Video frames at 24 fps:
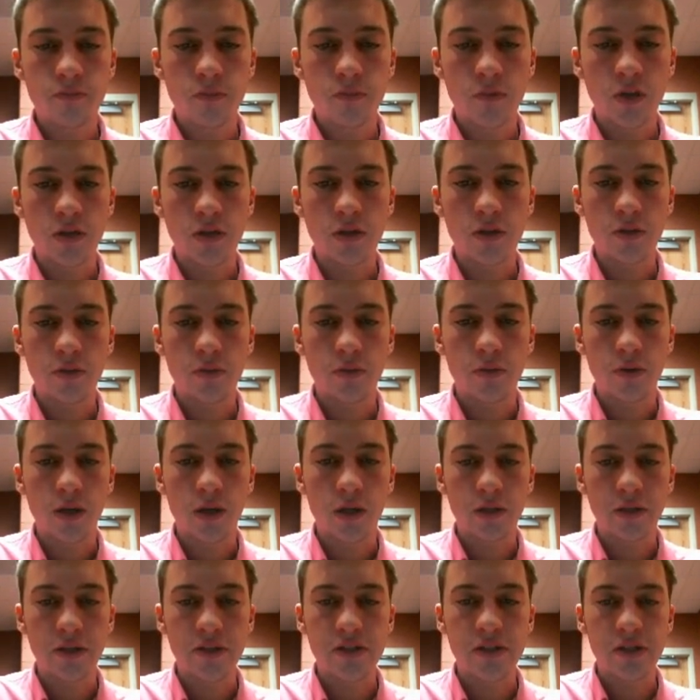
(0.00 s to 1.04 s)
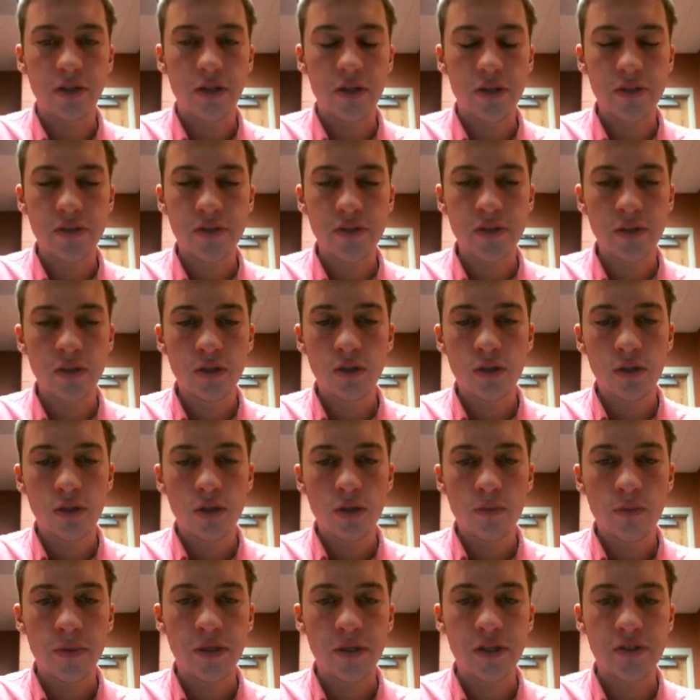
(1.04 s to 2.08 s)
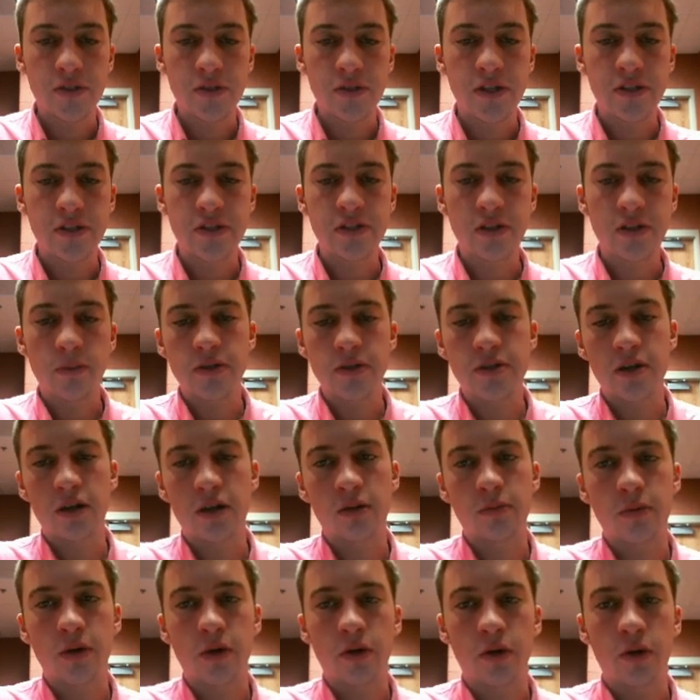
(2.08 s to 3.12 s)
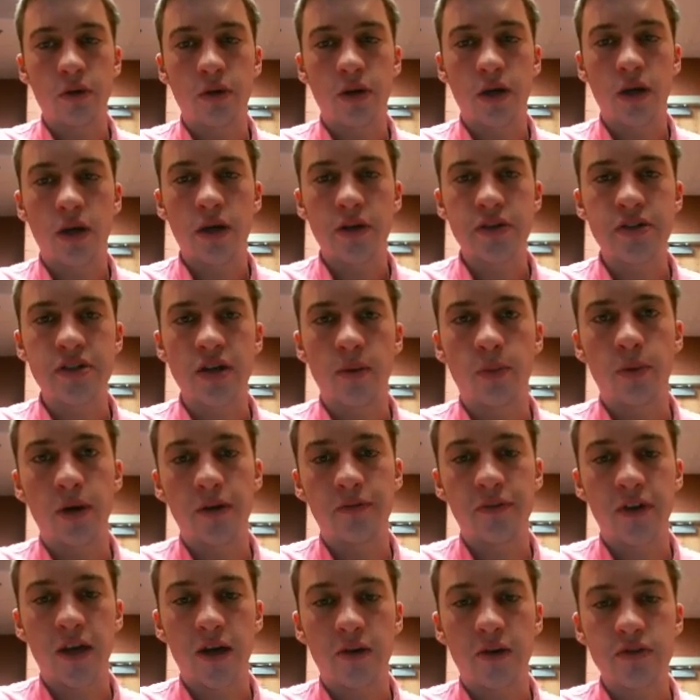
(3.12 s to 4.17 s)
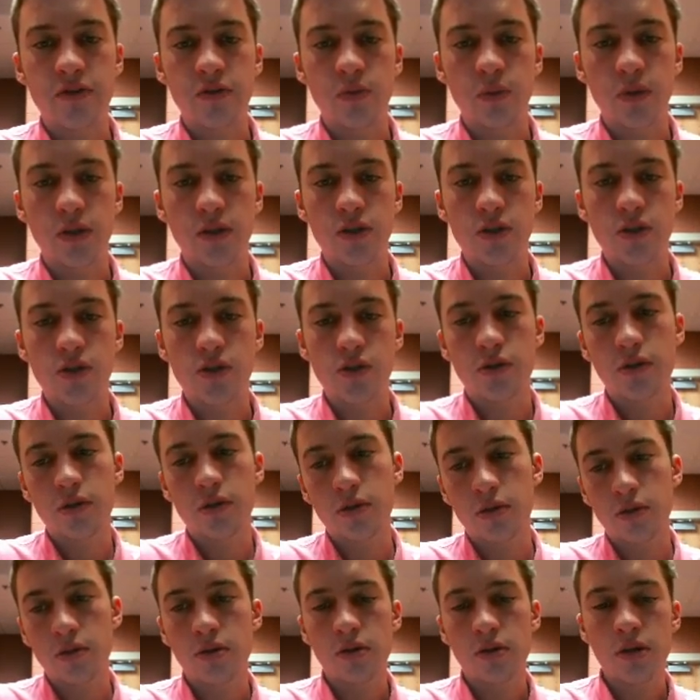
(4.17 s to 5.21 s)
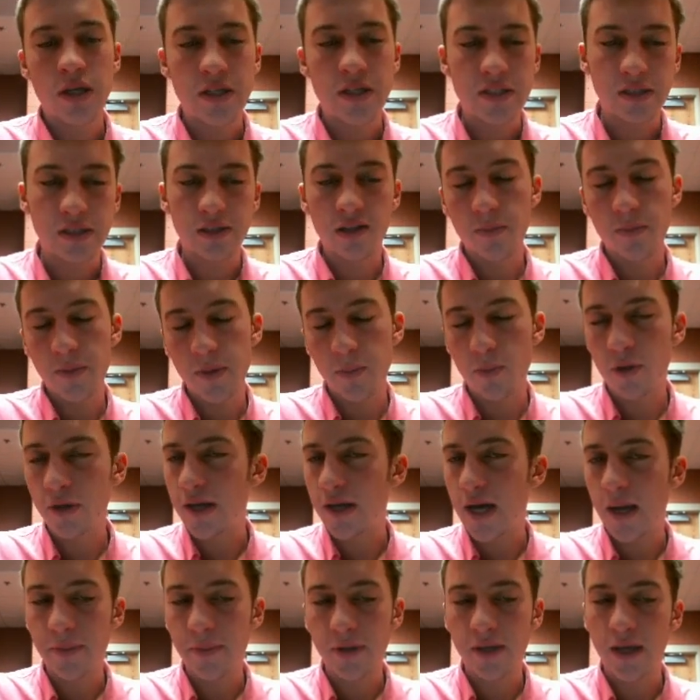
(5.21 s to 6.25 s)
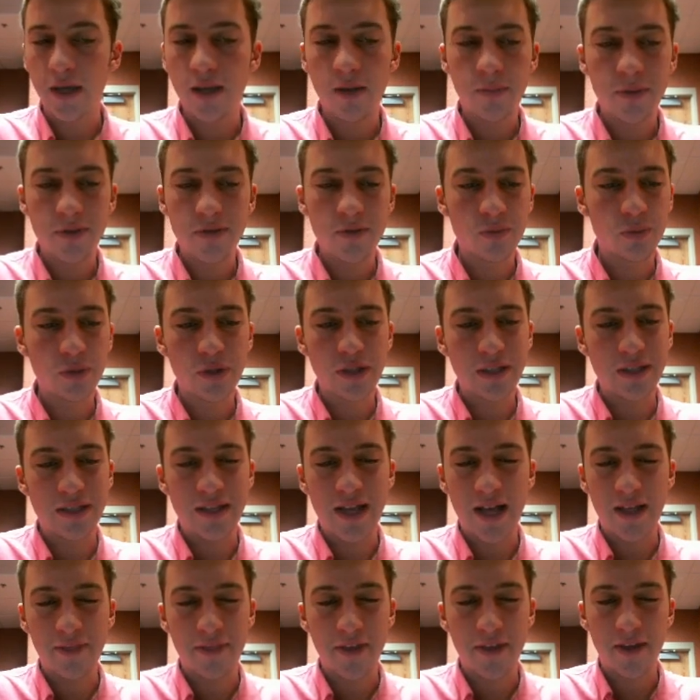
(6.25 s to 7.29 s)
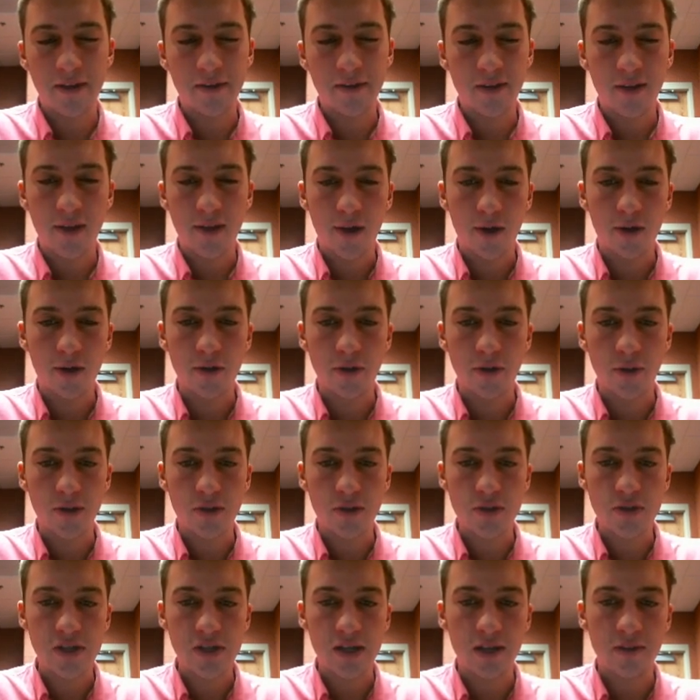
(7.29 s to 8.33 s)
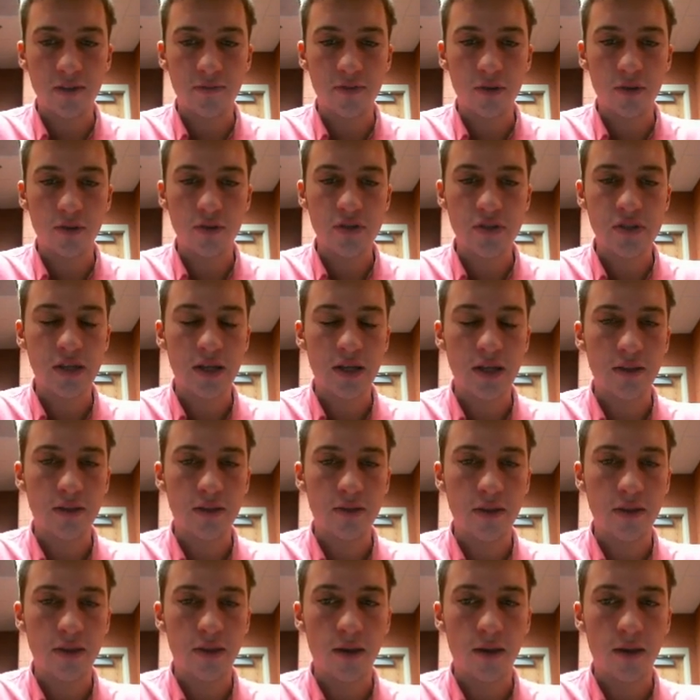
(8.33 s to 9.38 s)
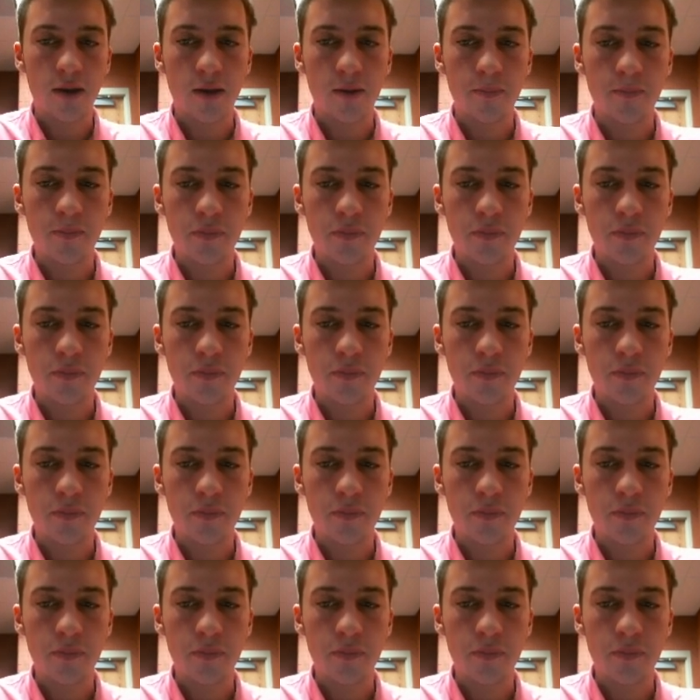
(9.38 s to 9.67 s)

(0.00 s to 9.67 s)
you uh, listen to this, because this is going to be talking about uh, subwave counts, which is a little bit more complicated, but really not that hard to understand if you understand the um,